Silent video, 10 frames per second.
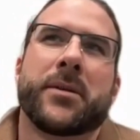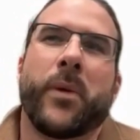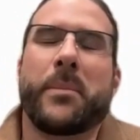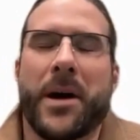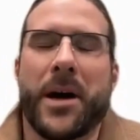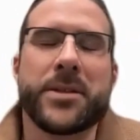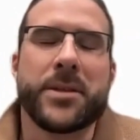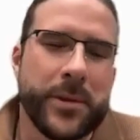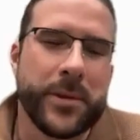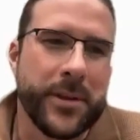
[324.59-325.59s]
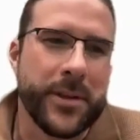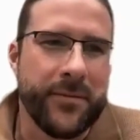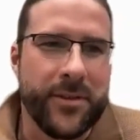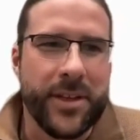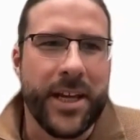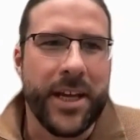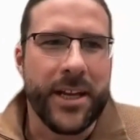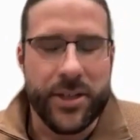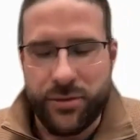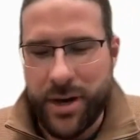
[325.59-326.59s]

when possible, or if you can, like,